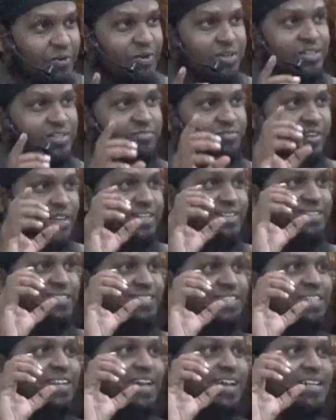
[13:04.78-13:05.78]
all the
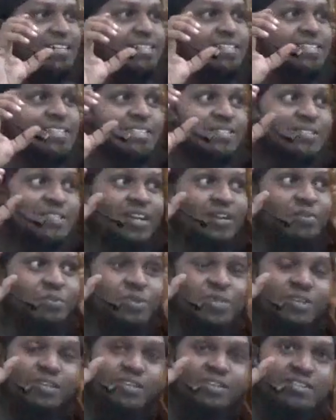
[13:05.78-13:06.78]
fancy glasses so that
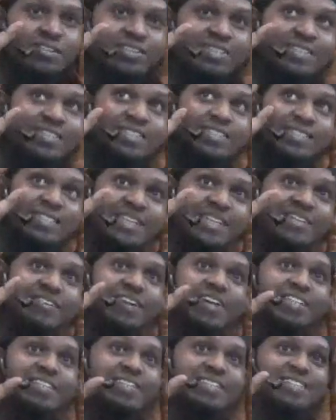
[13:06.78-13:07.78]
we can stare
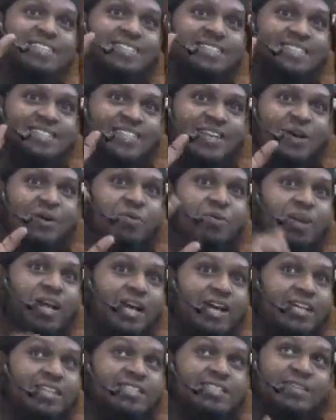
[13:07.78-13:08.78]
at it to see how
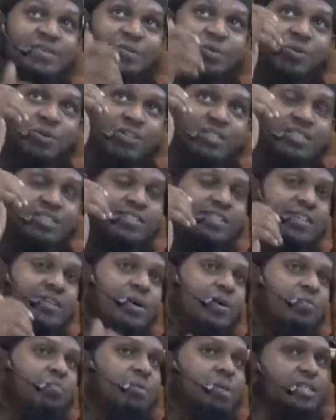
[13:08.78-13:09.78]
nice, and we want to take
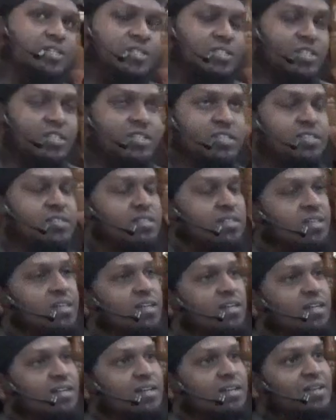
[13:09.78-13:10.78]
our pictures.
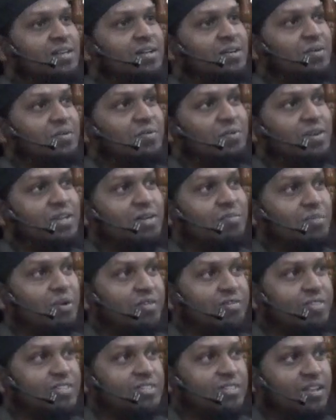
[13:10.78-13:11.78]
When the
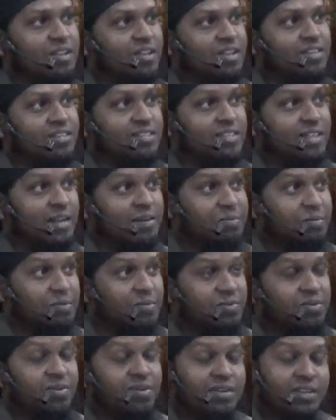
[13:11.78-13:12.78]
Prophet
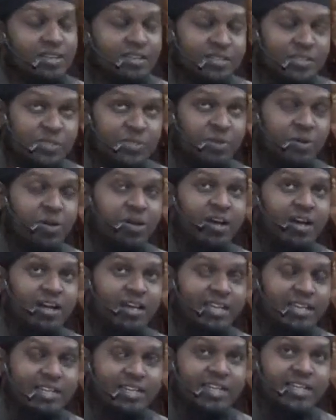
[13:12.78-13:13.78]

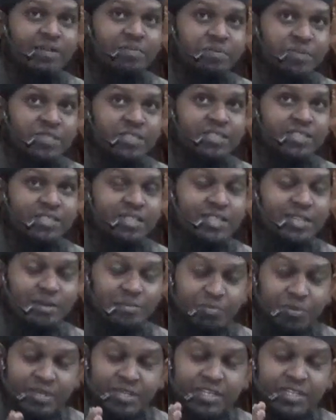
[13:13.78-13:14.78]
saw eclipses
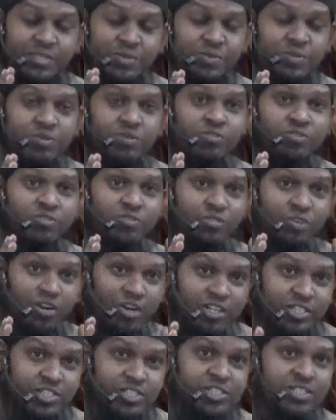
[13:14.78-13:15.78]
taking place, he would
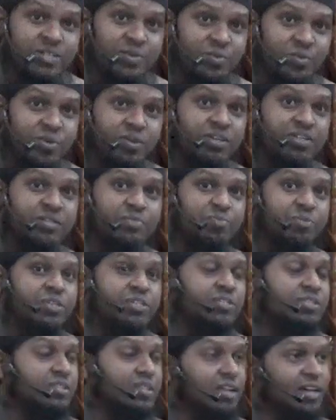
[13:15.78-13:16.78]
rush towards
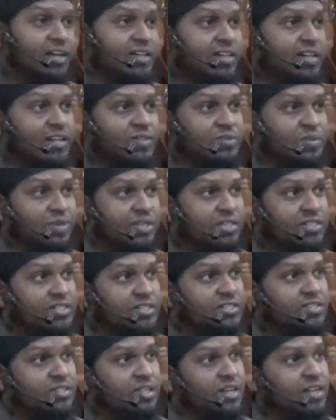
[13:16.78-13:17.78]
praying Salat. That's why
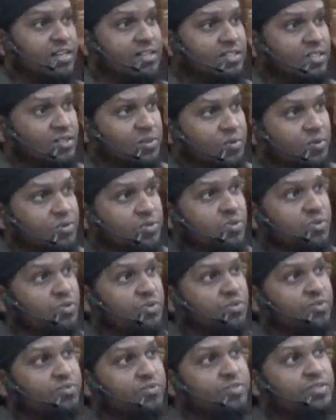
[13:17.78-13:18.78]
there's Salat
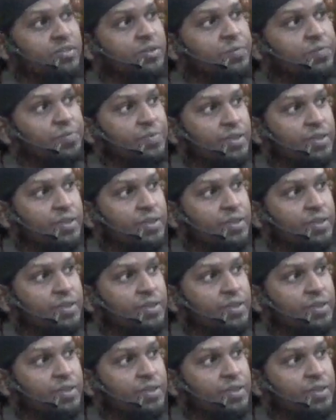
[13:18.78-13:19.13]
al-Kusuf.